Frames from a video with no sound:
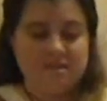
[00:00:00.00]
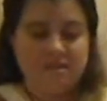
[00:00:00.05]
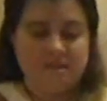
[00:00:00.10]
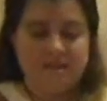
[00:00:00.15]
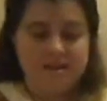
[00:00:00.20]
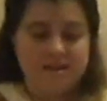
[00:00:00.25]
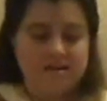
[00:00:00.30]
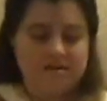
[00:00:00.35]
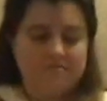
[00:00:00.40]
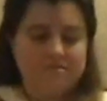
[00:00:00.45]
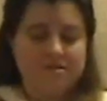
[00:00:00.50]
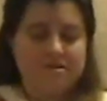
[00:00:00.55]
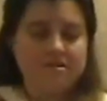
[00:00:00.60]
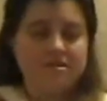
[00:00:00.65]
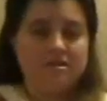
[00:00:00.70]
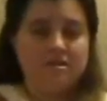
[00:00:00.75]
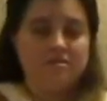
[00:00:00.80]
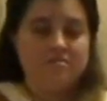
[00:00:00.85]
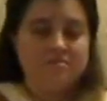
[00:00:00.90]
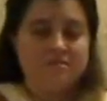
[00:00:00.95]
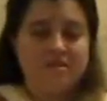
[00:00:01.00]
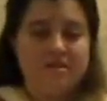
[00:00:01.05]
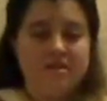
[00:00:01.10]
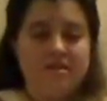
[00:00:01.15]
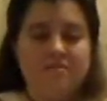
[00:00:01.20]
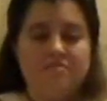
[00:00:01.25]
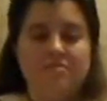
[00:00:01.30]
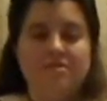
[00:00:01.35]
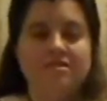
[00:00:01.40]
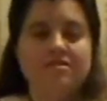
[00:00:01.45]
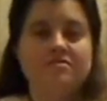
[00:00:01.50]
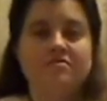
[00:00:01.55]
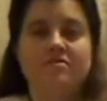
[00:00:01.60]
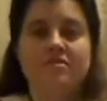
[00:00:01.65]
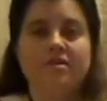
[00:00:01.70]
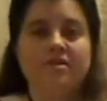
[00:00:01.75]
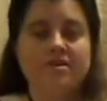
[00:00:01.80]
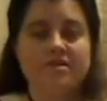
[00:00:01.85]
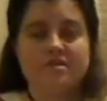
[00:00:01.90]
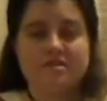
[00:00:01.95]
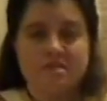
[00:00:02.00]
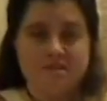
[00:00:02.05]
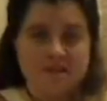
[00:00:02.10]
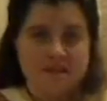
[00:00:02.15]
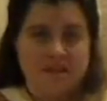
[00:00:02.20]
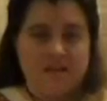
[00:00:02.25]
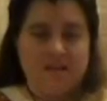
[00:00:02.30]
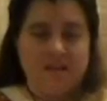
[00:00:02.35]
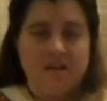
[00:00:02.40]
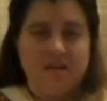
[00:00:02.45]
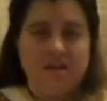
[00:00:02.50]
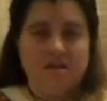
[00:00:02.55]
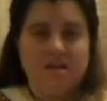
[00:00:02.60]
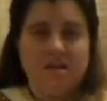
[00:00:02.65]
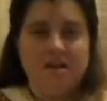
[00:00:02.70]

And I'm not going to open it up, but it's very sticky,